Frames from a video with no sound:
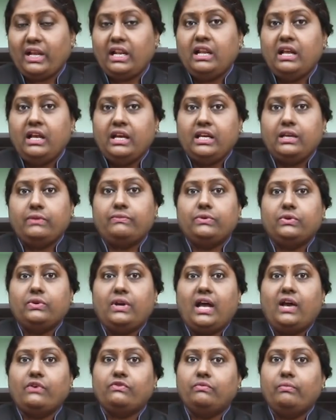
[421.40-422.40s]
well. If you
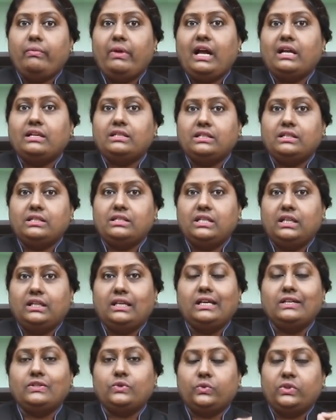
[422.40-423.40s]
have batter
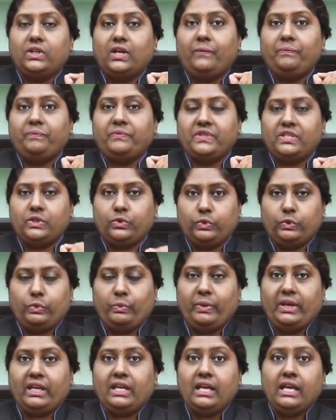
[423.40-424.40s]
sticking to the
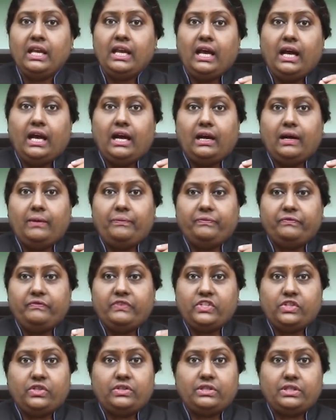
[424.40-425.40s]
toothpick,
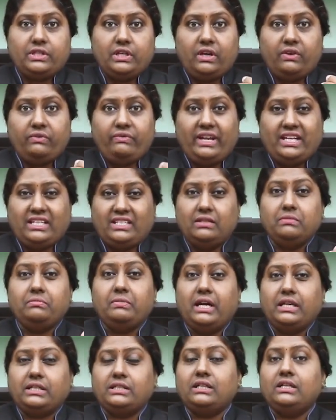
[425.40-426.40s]
which is wet
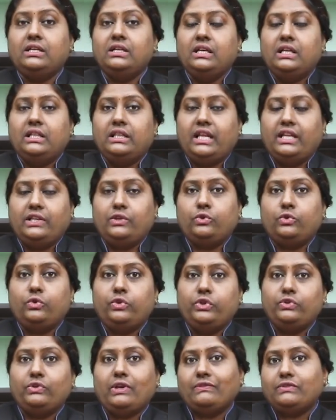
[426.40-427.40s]
batter, then you
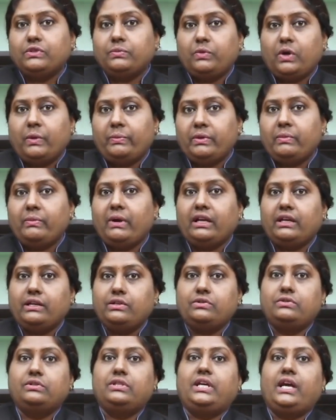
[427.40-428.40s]
know you have to pop it back
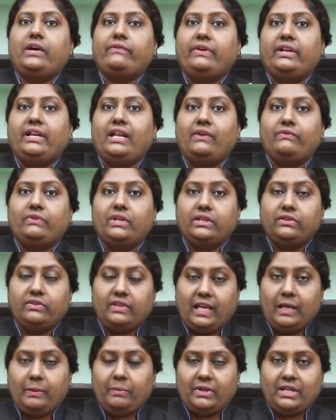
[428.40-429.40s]
into the oven every
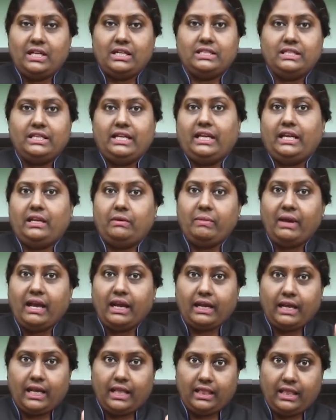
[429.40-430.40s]
3 minutes, take it
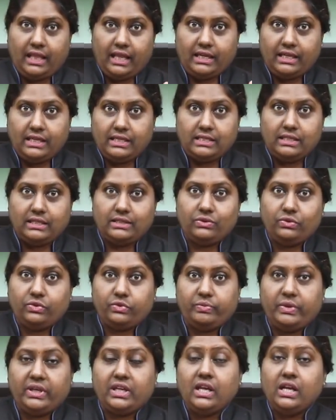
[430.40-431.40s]
back and then insert
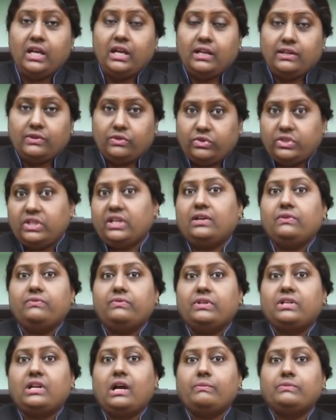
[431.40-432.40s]
toothpick to check
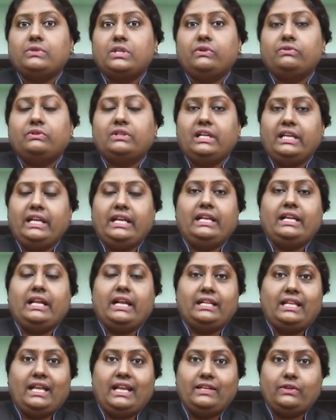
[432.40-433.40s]
if it comes out clean,
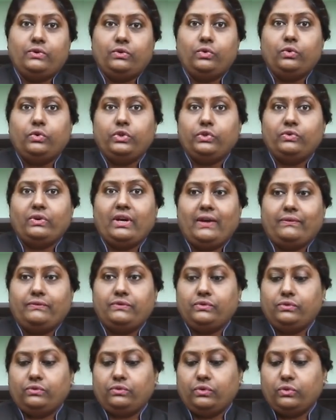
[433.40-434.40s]
and then you know you have
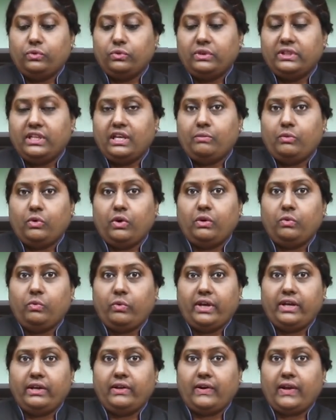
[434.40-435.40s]
to cool them on
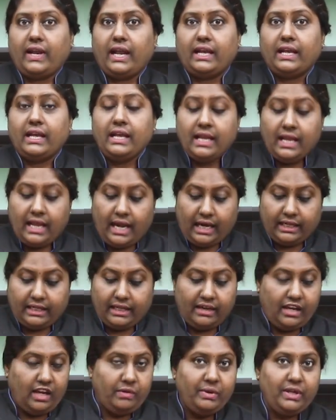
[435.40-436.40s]
wire rack. And
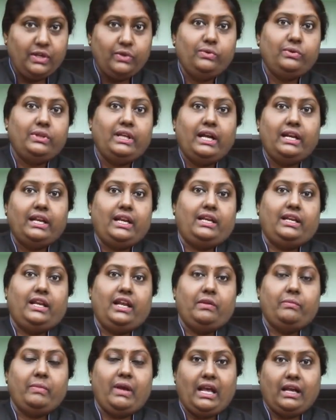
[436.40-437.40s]
then let me do that and
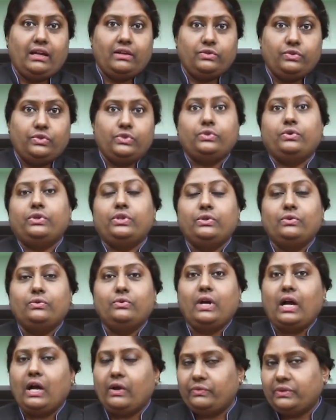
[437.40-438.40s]
get back to show
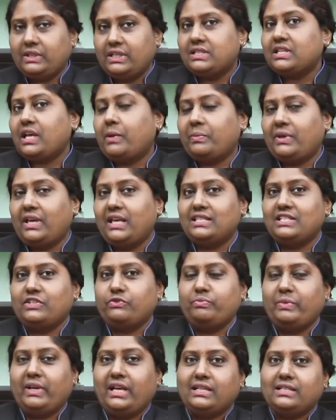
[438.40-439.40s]
you how these cupcakes
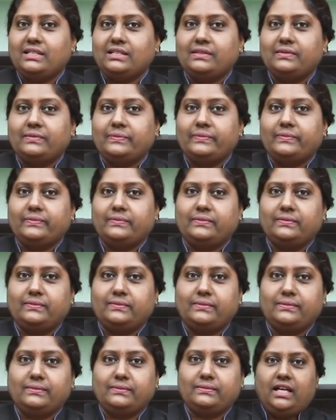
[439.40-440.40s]
have baked.
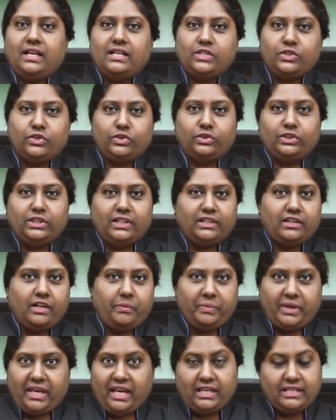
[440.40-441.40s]
So the
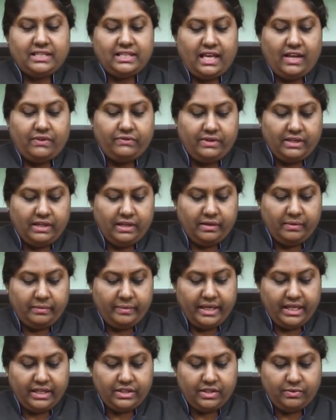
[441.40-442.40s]
cupcakes
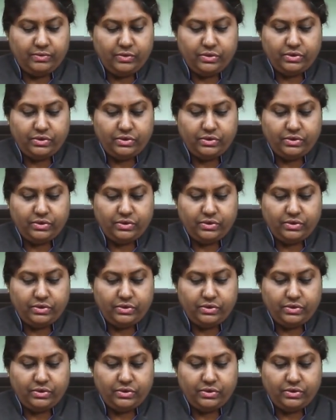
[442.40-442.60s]
have baked